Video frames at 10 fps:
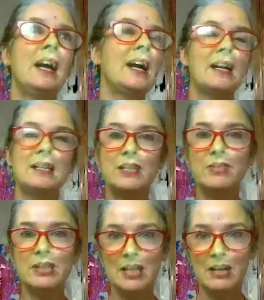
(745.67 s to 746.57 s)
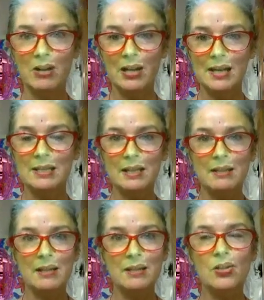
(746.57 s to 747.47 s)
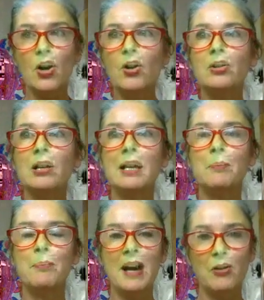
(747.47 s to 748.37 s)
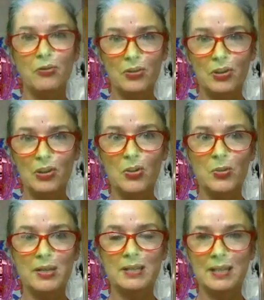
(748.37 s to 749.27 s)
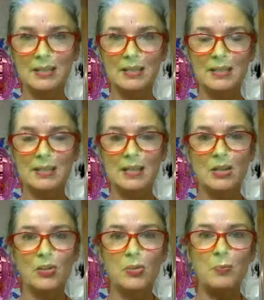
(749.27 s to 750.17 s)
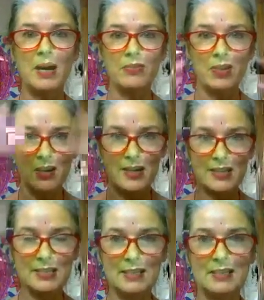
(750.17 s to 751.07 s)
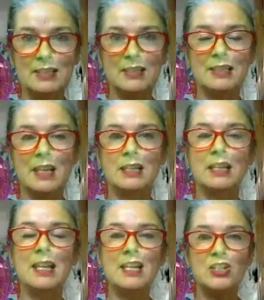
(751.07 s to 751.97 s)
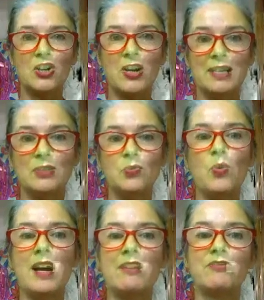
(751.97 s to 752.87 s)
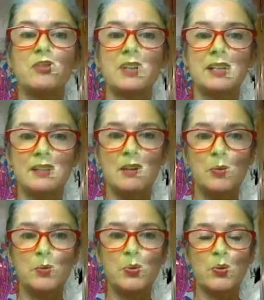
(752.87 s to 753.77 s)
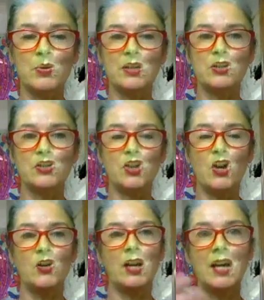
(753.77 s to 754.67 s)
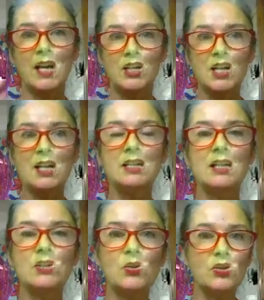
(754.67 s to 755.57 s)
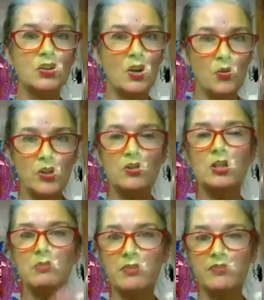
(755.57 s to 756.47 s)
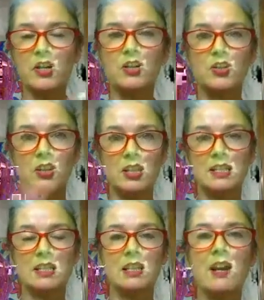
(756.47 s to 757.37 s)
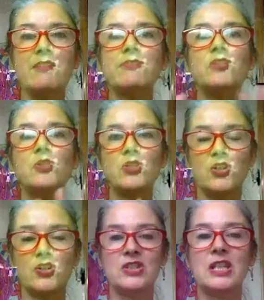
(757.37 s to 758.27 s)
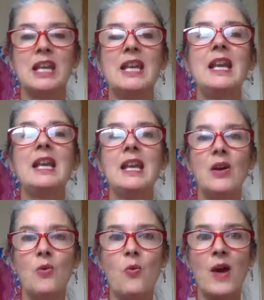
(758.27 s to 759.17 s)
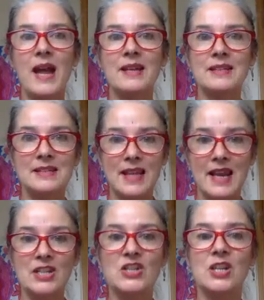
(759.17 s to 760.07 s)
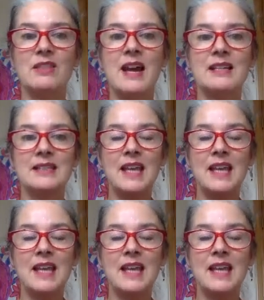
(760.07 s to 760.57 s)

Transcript: activity and relating that is only about the lower centers and not about the higher centers in an integrated way, for example. So Shakti is also used to refer to this life force, Kundalini awareness energy that